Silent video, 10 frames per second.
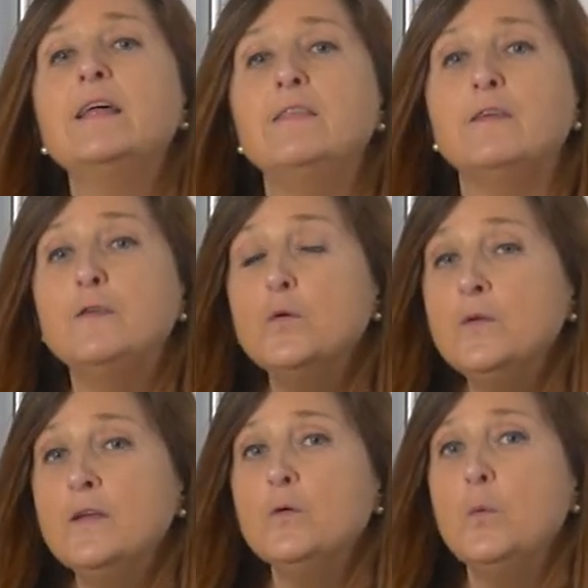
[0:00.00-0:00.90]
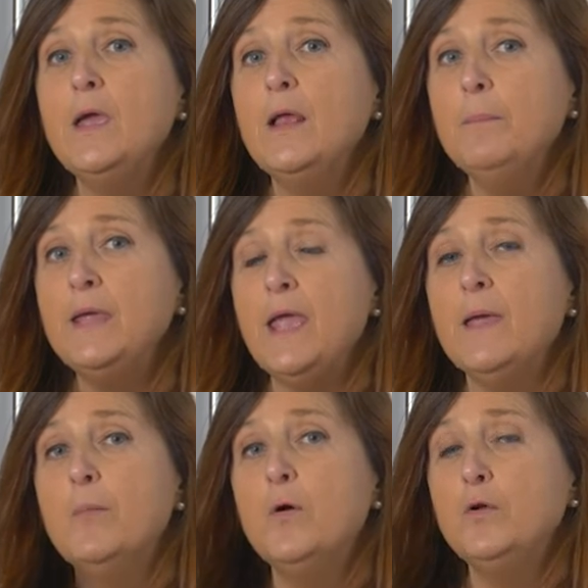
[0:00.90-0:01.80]
the student will be
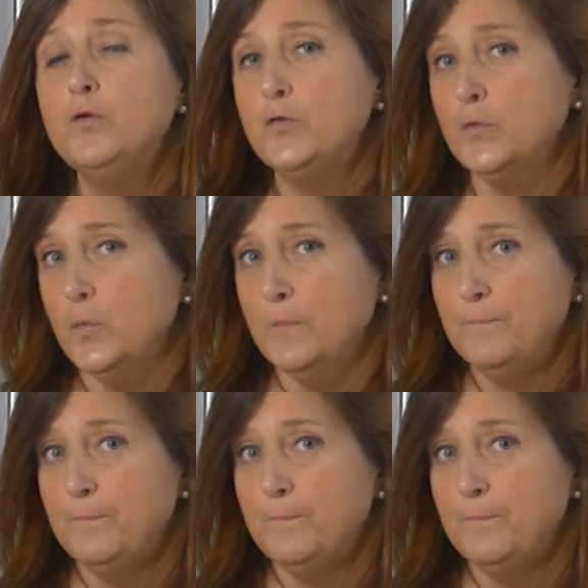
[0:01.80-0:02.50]
able to.